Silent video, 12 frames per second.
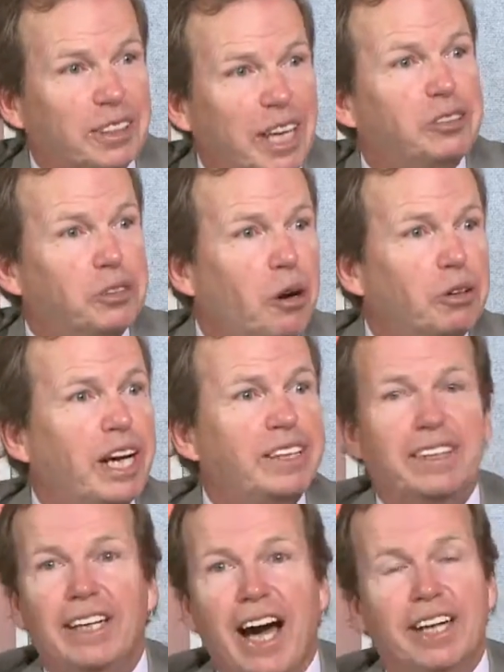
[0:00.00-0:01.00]
They donate
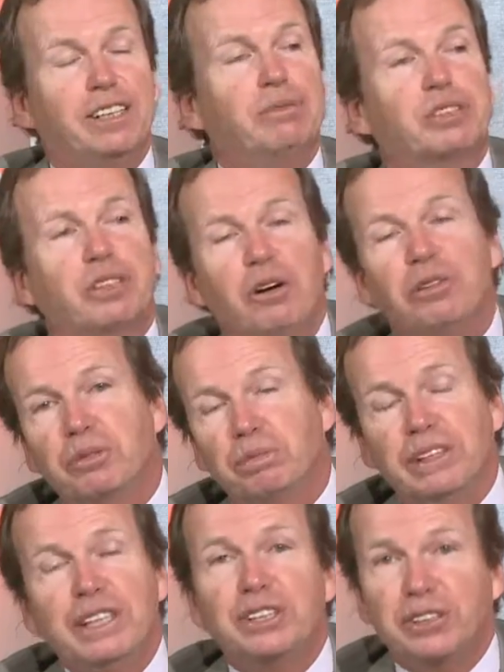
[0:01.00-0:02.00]
the items, so
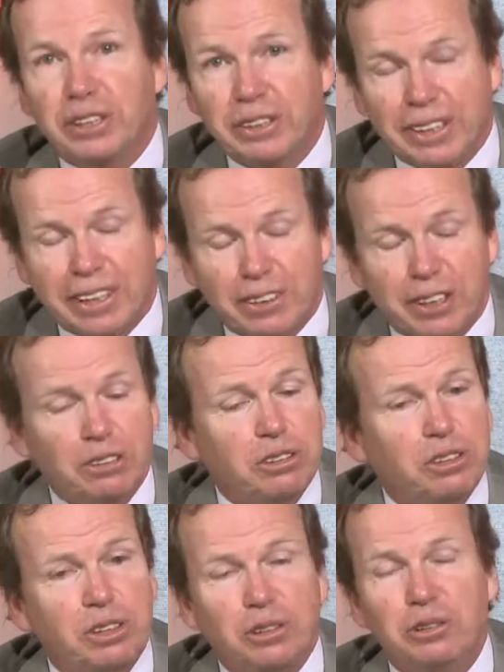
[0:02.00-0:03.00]
please continue
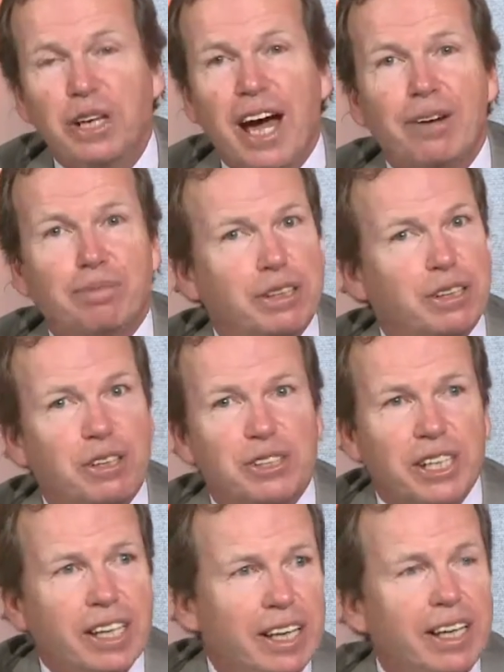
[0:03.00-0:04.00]
to do that
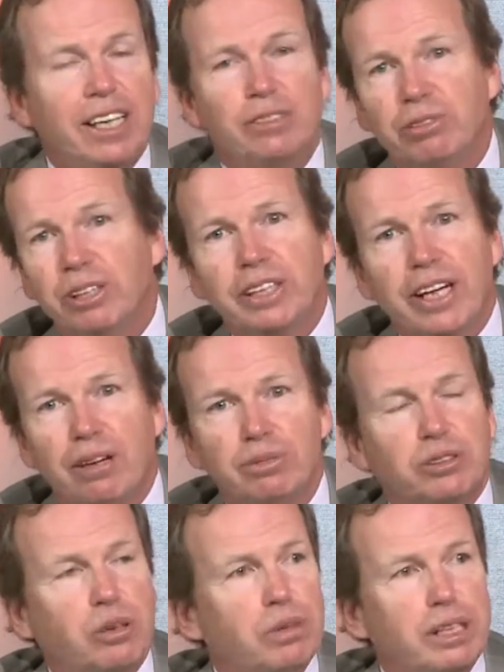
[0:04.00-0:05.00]
because it really
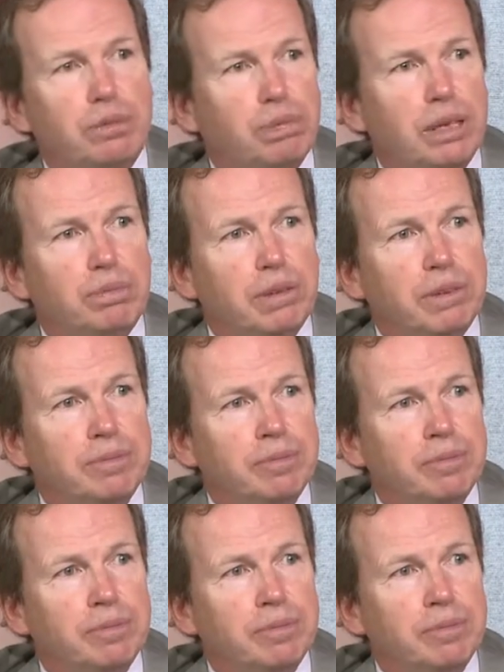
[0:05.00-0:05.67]
helps so many people.